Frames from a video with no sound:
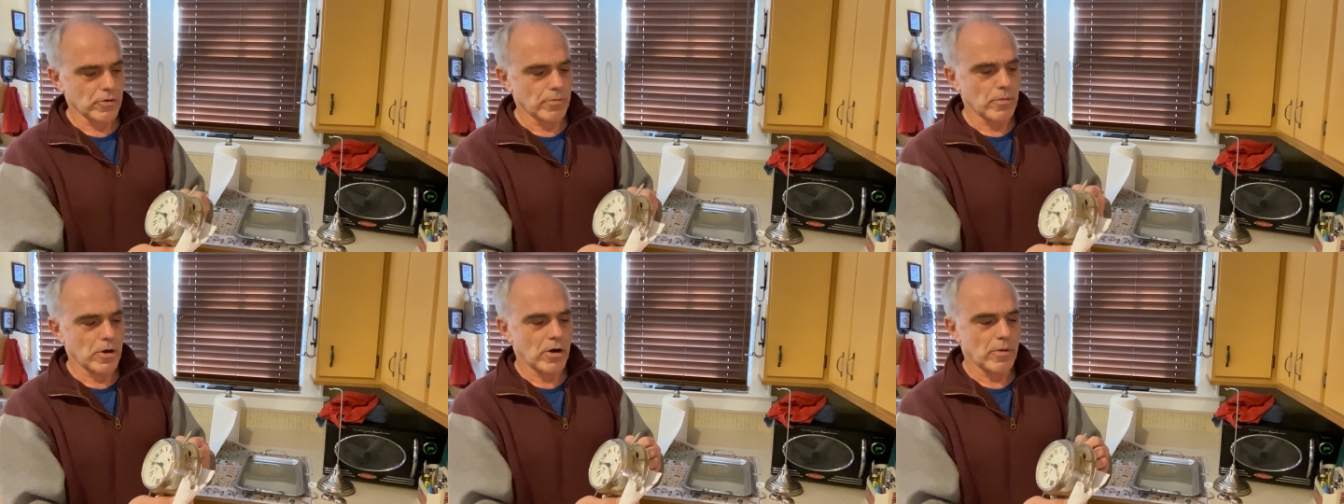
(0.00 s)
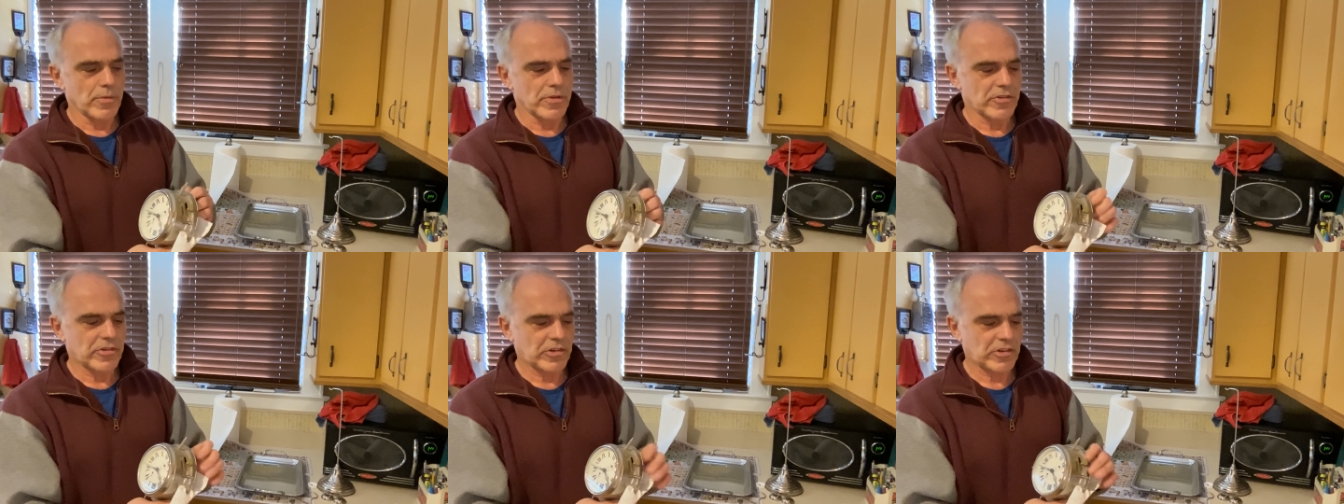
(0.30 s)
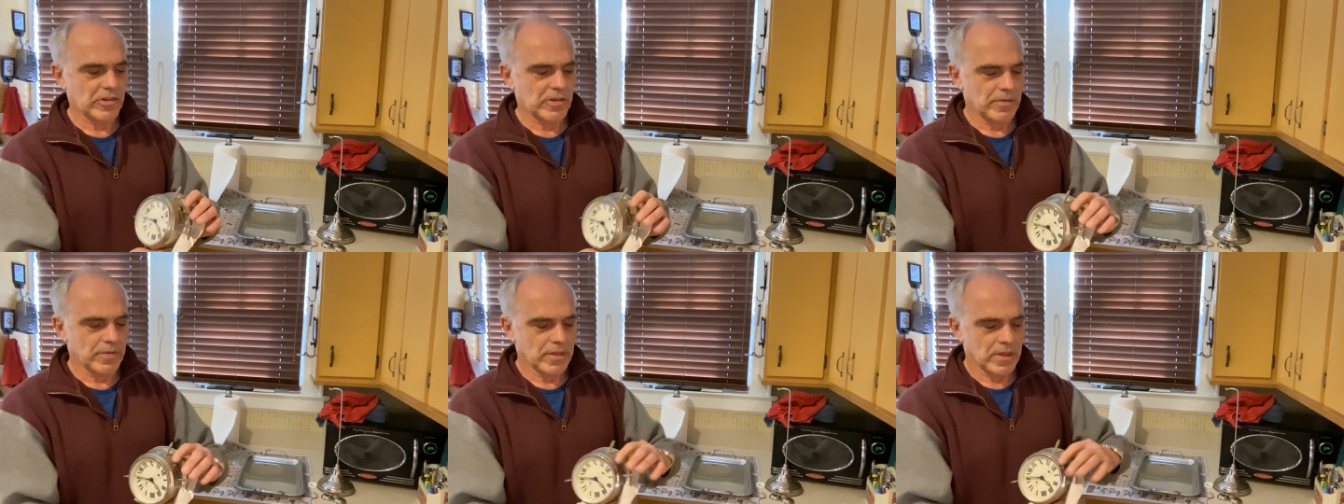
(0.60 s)

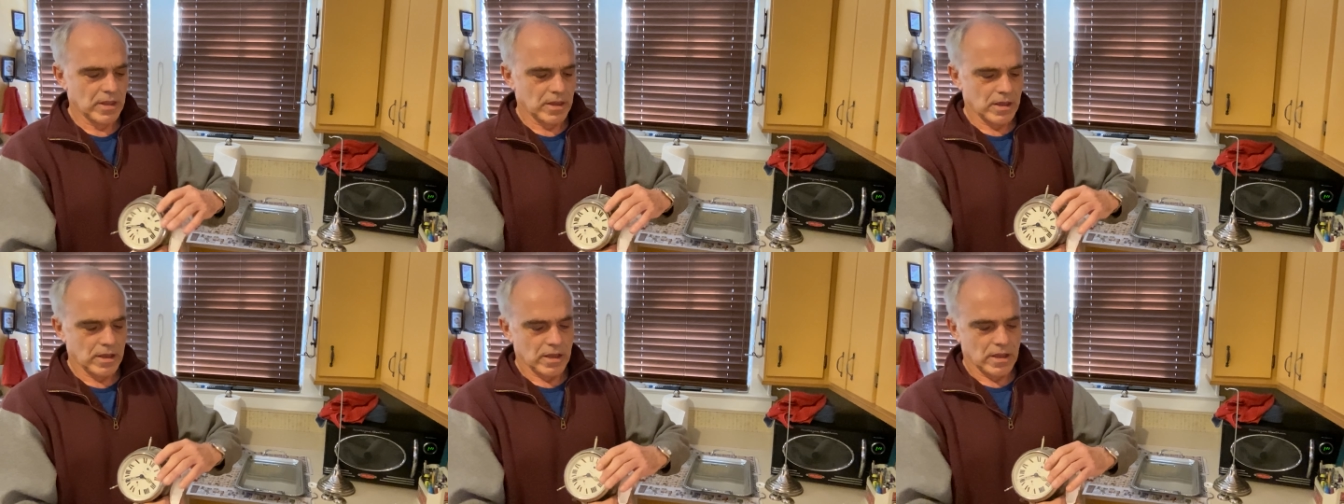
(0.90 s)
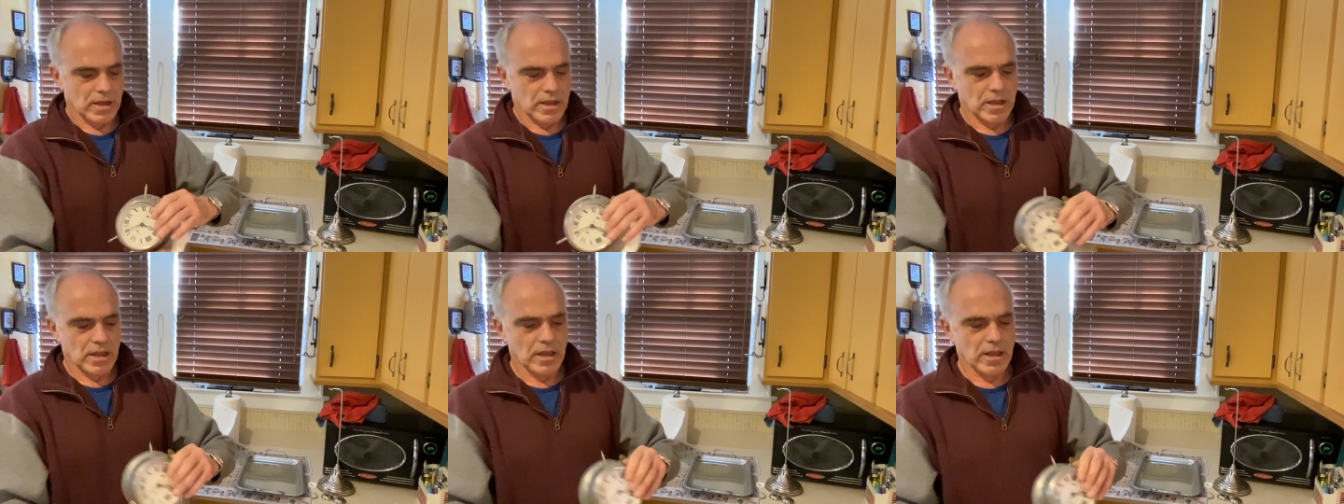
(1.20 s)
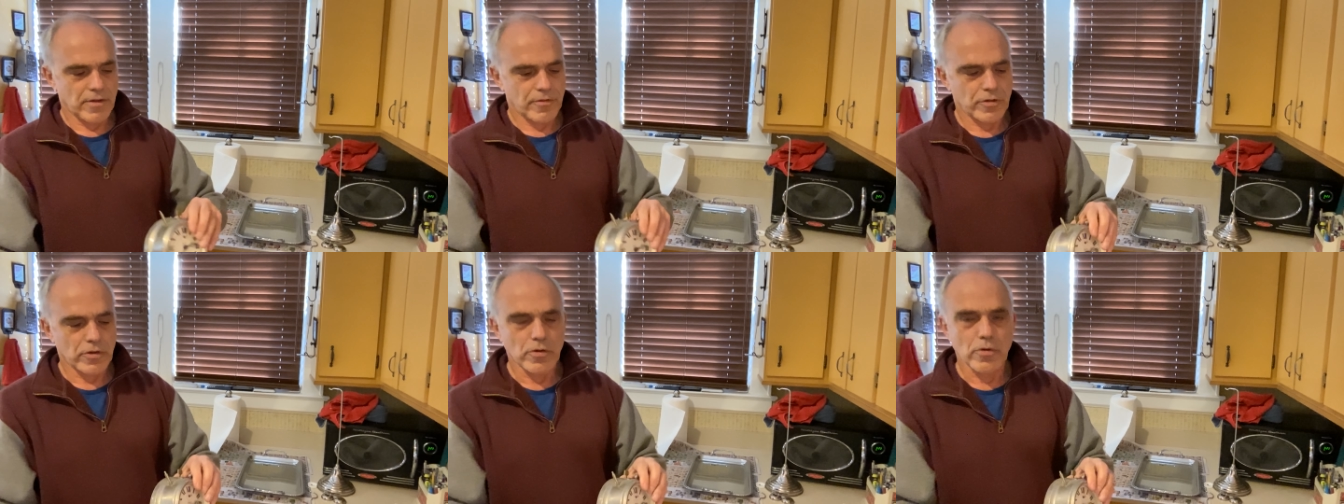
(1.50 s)
moments,
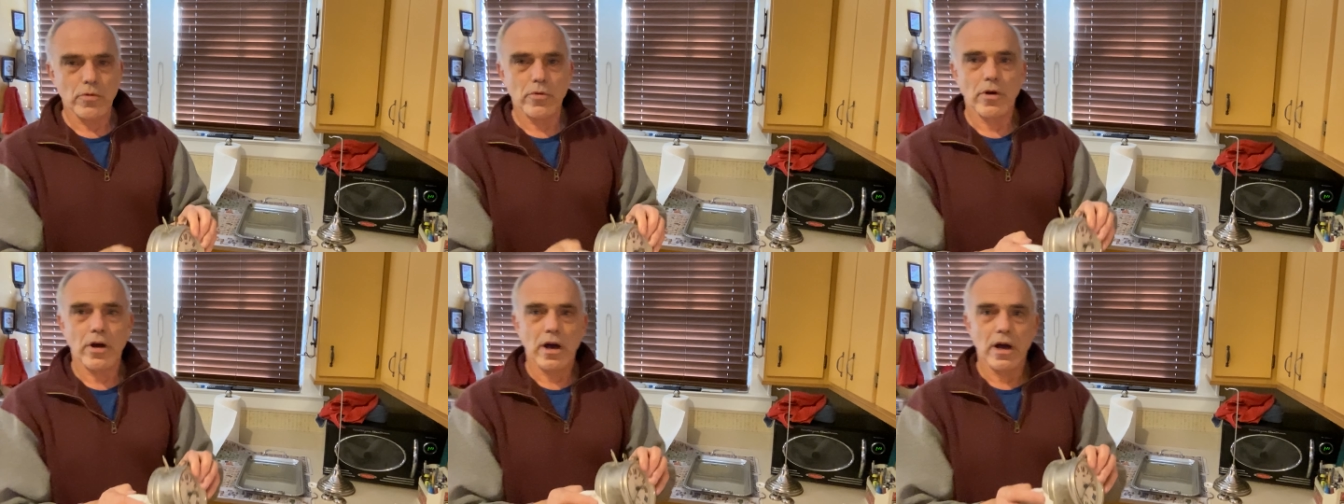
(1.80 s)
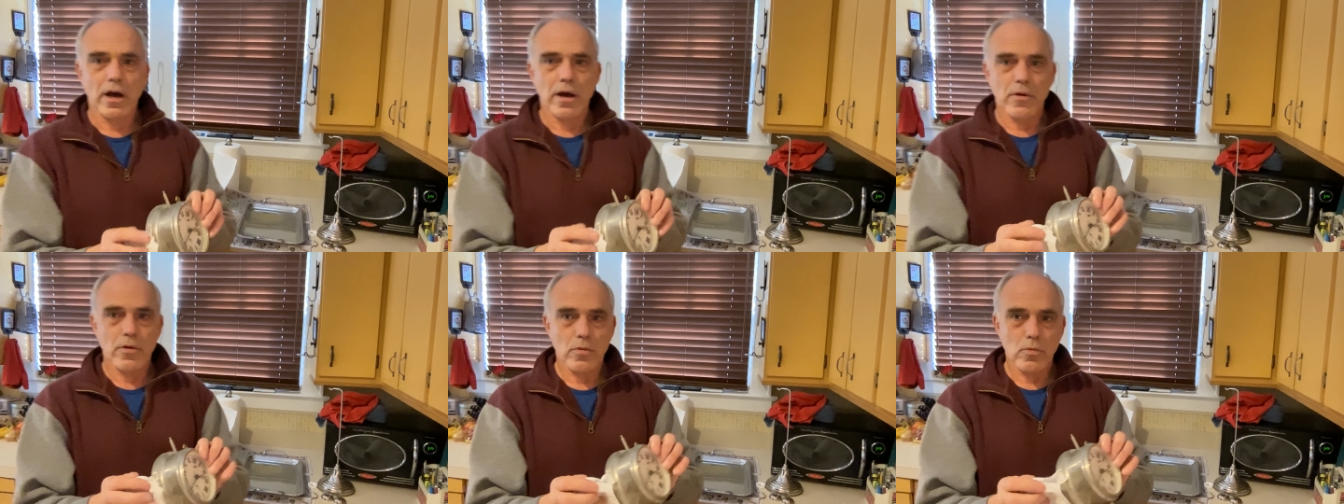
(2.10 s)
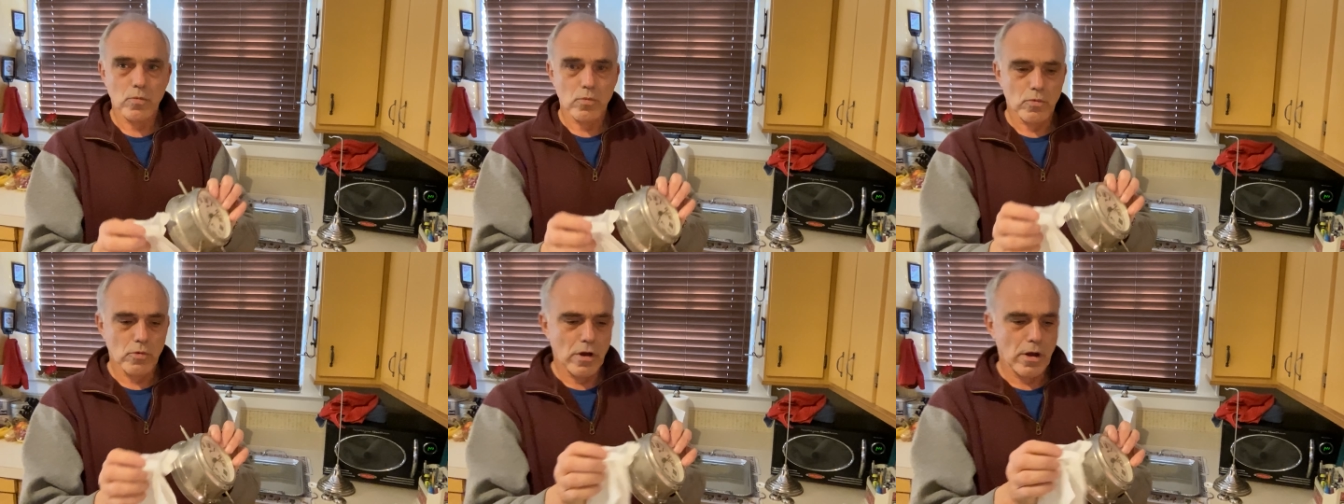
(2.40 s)
if you uh,
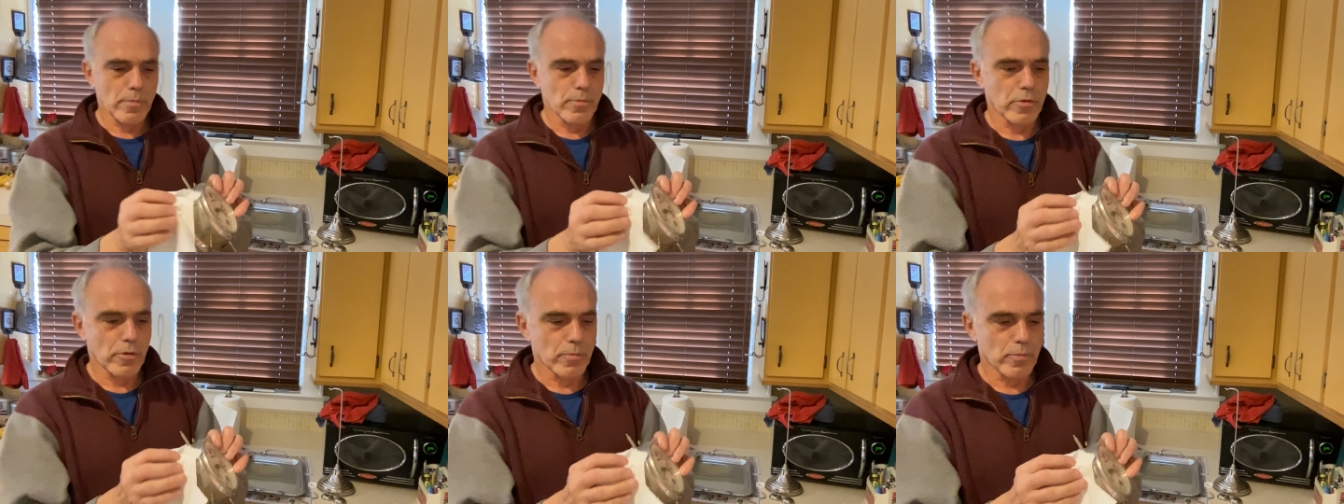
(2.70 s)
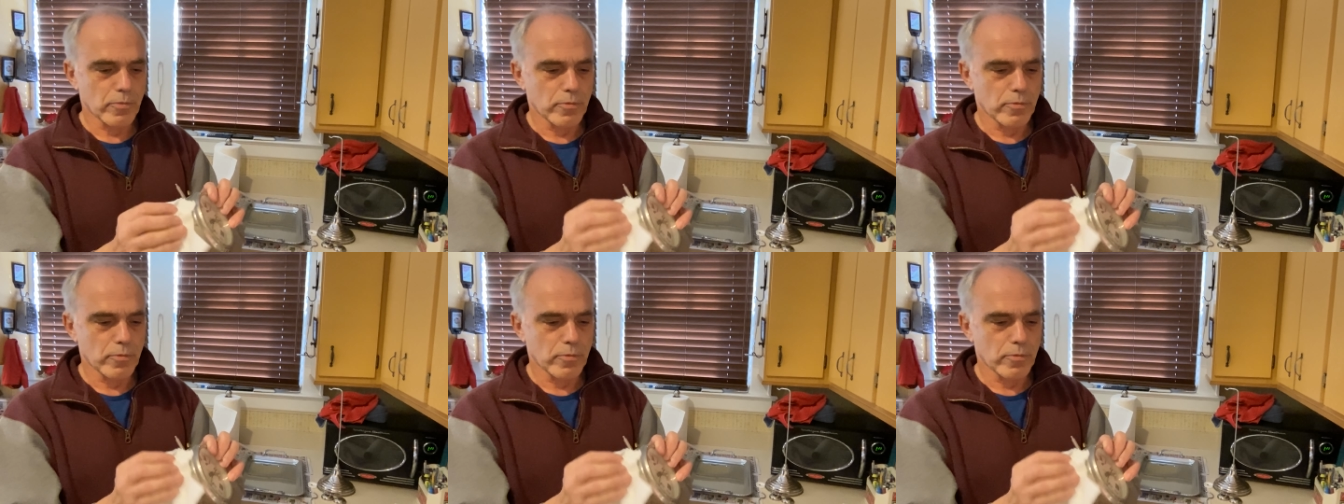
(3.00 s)
rub